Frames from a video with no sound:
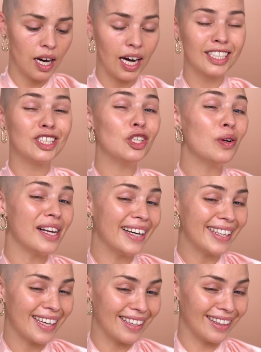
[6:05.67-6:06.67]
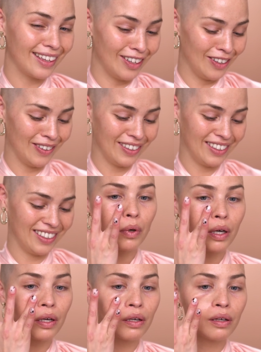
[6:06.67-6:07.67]
I do like it though,
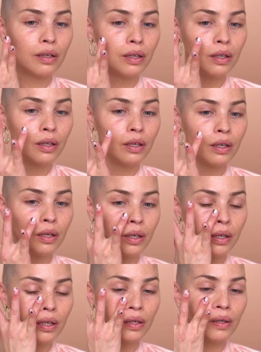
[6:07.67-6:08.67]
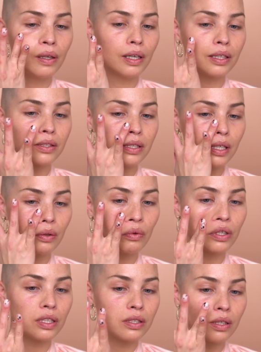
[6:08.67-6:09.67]
but let's see
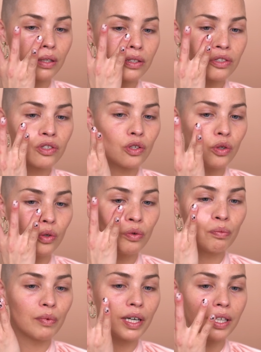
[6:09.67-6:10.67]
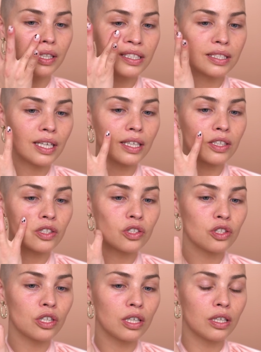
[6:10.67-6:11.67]
what it does to my
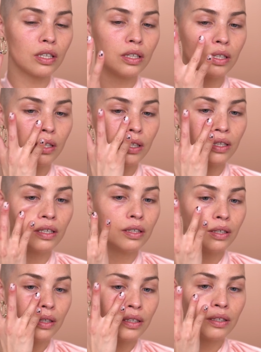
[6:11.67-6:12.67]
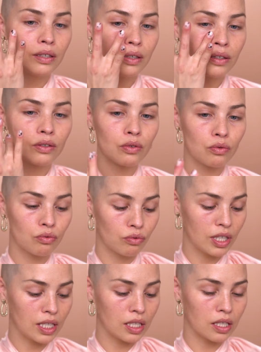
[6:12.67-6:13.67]
texture
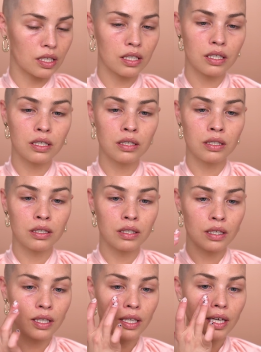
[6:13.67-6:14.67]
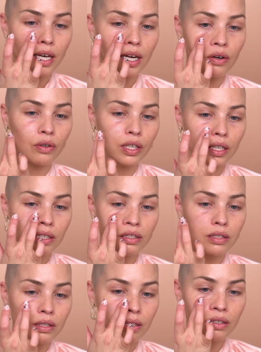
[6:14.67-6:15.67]
ridden
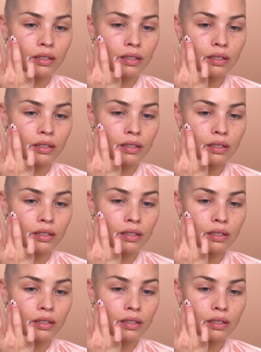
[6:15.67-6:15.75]
areas.